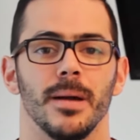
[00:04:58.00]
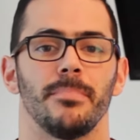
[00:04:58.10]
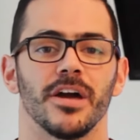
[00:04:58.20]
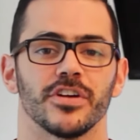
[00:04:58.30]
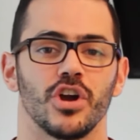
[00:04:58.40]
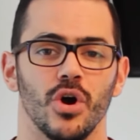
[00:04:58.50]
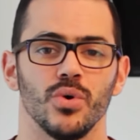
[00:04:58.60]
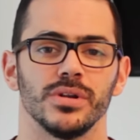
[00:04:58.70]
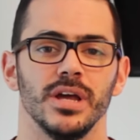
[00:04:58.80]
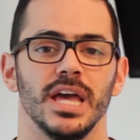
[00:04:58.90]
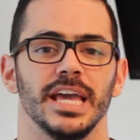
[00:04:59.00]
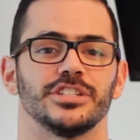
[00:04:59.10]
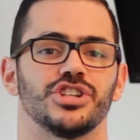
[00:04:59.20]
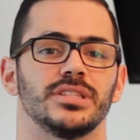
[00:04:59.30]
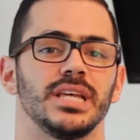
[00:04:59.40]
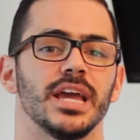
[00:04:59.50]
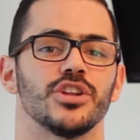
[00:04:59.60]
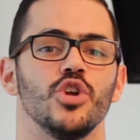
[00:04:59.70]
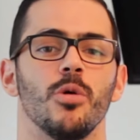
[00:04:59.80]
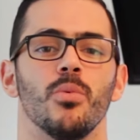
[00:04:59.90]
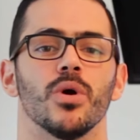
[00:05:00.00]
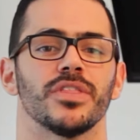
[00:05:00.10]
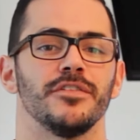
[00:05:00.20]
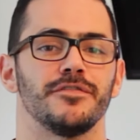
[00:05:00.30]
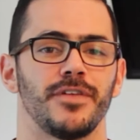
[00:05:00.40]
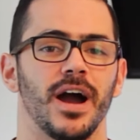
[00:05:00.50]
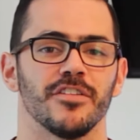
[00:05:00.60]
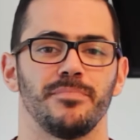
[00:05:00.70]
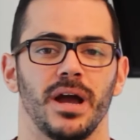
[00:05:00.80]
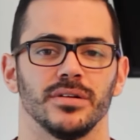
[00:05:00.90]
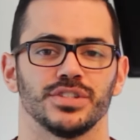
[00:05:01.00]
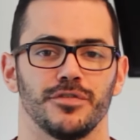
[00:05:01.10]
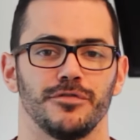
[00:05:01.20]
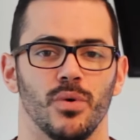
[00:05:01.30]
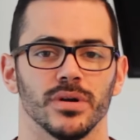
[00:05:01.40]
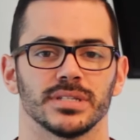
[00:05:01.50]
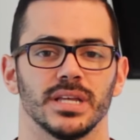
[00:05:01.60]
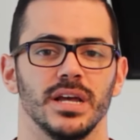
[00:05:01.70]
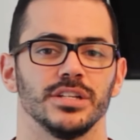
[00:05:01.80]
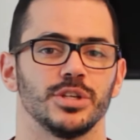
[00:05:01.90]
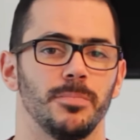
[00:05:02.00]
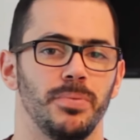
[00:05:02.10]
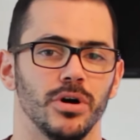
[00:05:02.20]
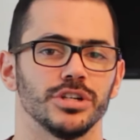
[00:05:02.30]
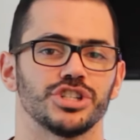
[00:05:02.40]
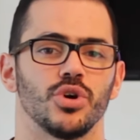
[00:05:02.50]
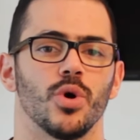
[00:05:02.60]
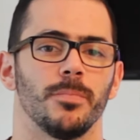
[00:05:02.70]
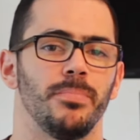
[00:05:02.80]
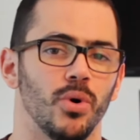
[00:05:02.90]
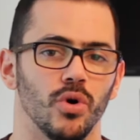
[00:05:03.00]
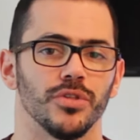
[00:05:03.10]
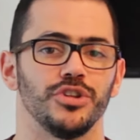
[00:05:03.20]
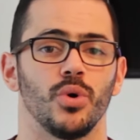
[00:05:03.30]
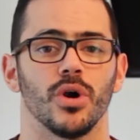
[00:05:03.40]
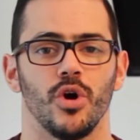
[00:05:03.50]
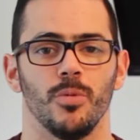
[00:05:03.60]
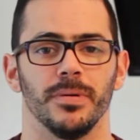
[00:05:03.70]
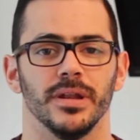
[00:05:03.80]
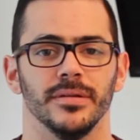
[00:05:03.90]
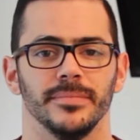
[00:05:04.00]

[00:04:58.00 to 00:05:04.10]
By the code, it should take no more than 5 pounds of force to push or pull the door open.